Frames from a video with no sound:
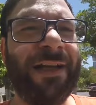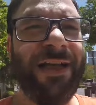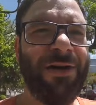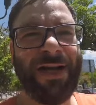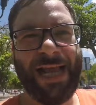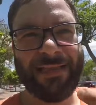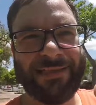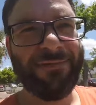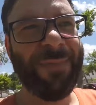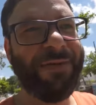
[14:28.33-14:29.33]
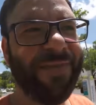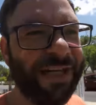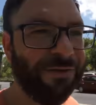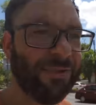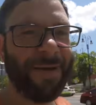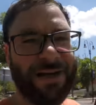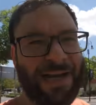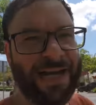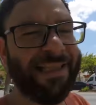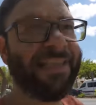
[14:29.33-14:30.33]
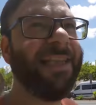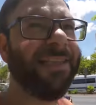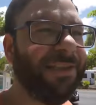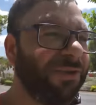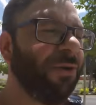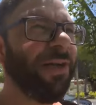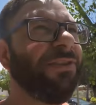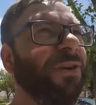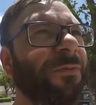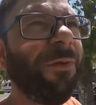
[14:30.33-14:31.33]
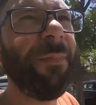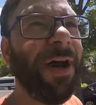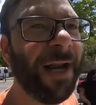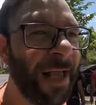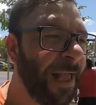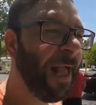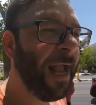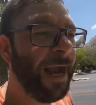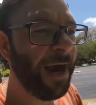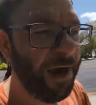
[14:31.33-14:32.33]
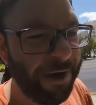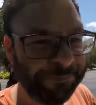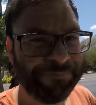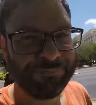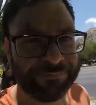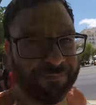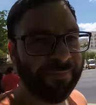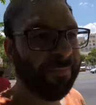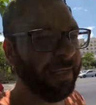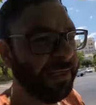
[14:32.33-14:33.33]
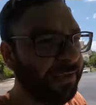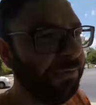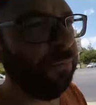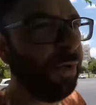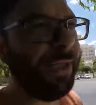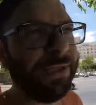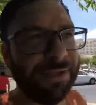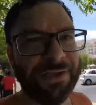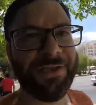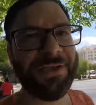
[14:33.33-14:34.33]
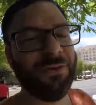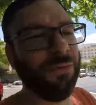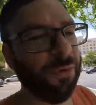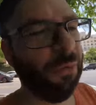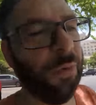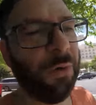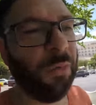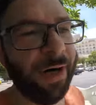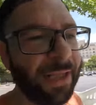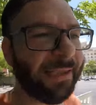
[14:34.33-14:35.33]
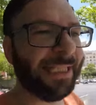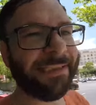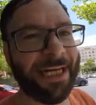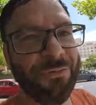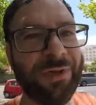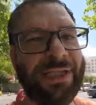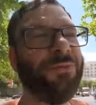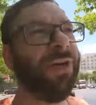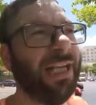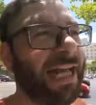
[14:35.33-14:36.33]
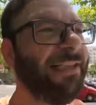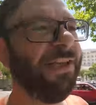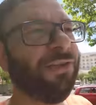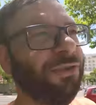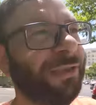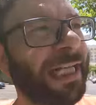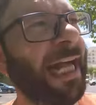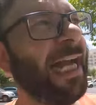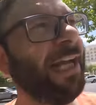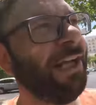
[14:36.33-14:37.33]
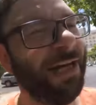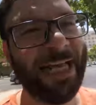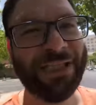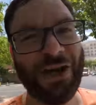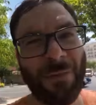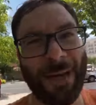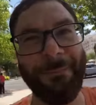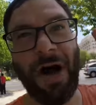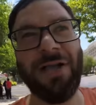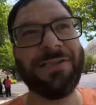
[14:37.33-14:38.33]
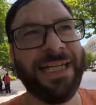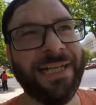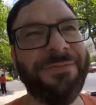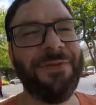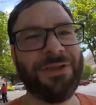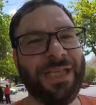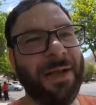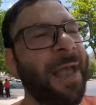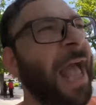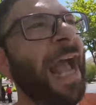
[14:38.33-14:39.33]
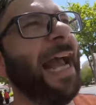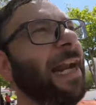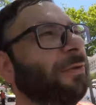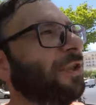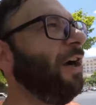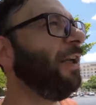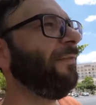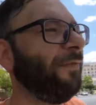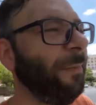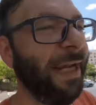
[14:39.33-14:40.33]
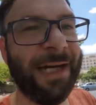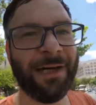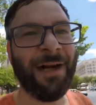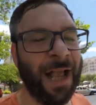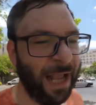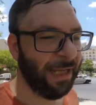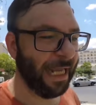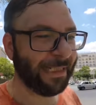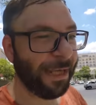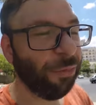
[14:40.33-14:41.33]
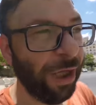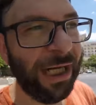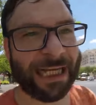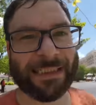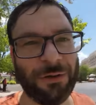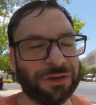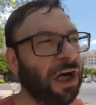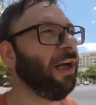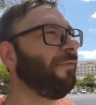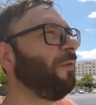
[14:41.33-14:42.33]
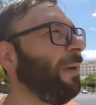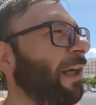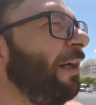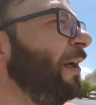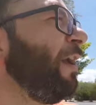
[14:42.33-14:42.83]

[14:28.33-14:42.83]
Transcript: You know, and hence I've made videos about a lot of these things and so on and so forth. But um, one of the you know one of the things that I really realized you know as soon as I got out here and I had to call my bonds lady the first time and I was calling from here and they realized I was calling from here